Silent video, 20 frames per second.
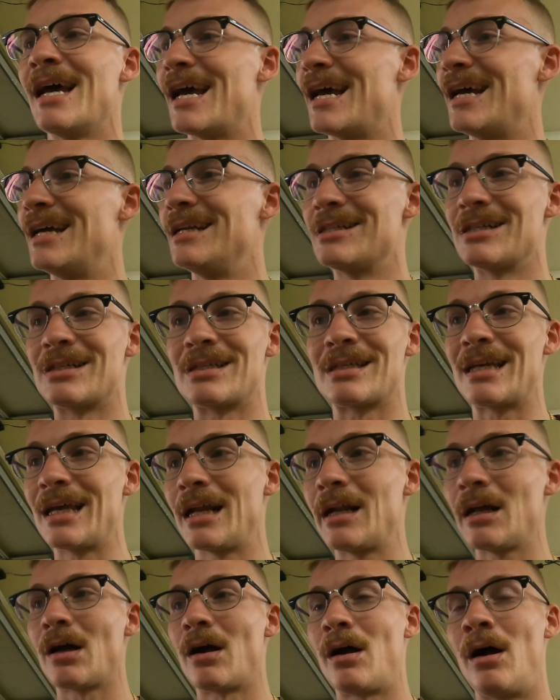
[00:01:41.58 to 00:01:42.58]
and just get
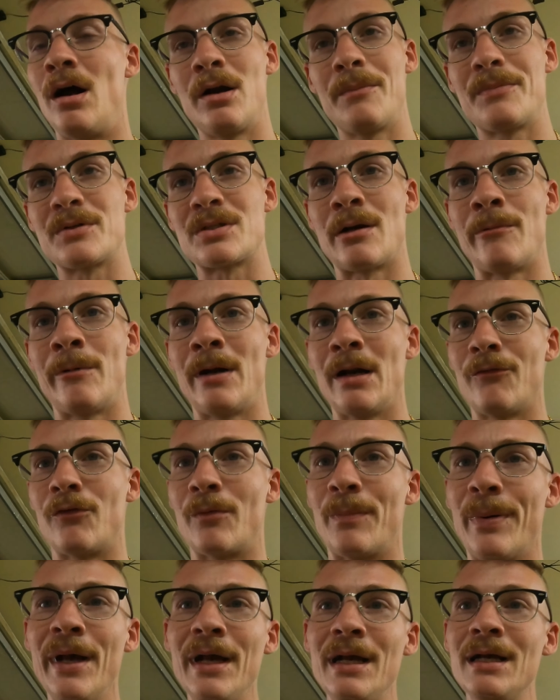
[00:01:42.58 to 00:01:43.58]
it 100% ready for
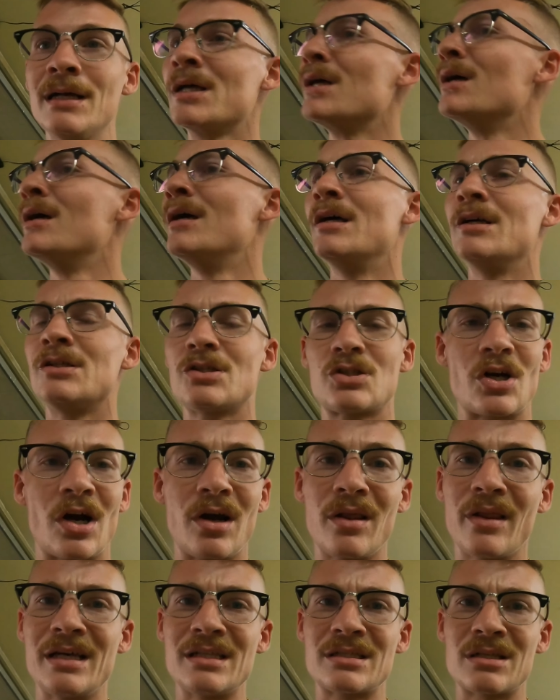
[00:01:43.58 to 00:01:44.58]
paint.
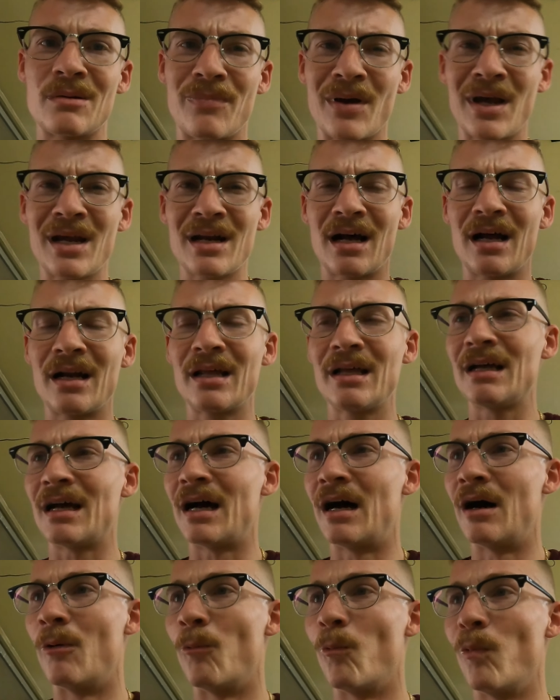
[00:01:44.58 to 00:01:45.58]
Start laying some paint on it
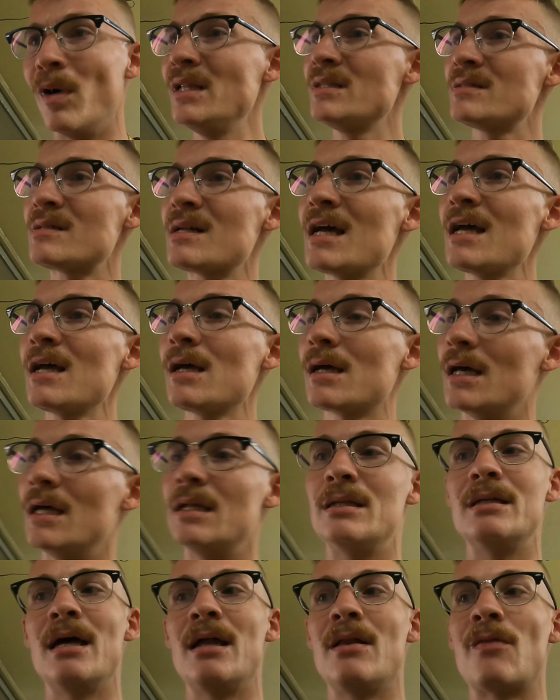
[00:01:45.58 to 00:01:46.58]
on Wednesday,
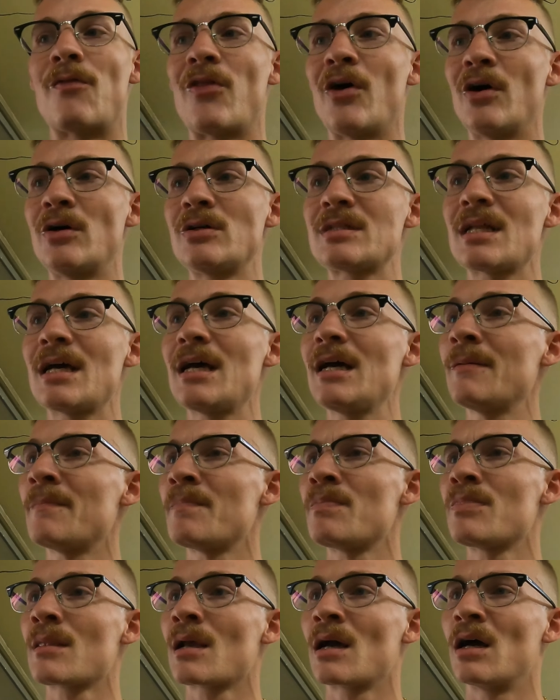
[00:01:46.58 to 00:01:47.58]
and then Thursday
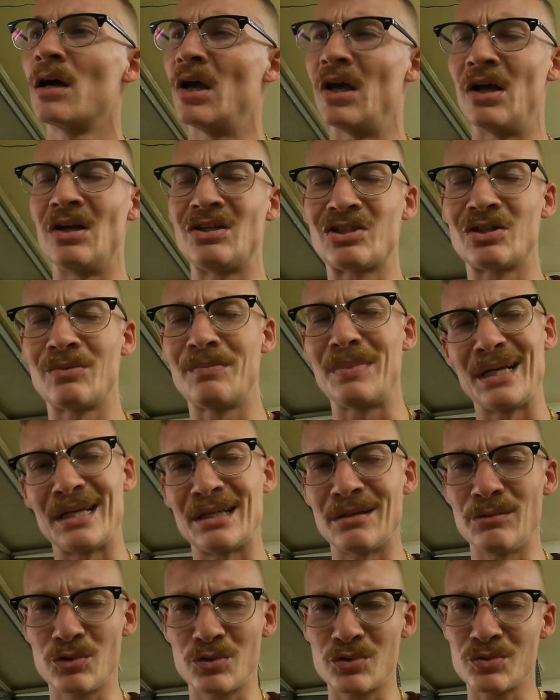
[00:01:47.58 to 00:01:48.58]
it should be
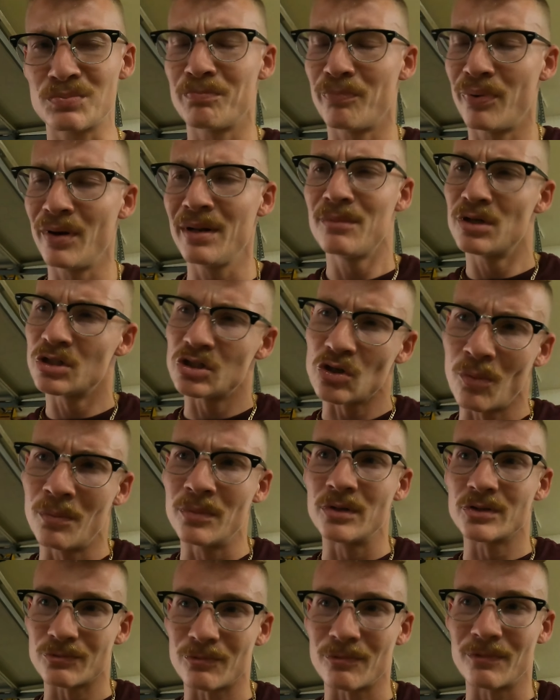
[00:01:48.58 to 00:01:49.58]
pretty much
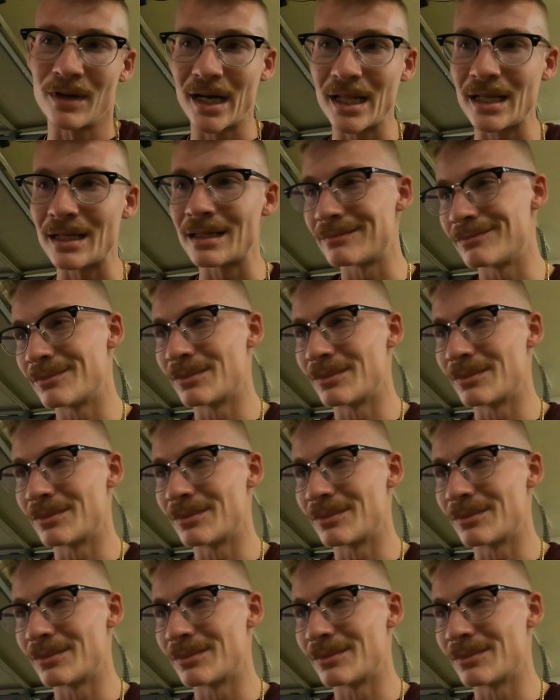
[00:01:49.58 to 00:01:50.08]
almost ready,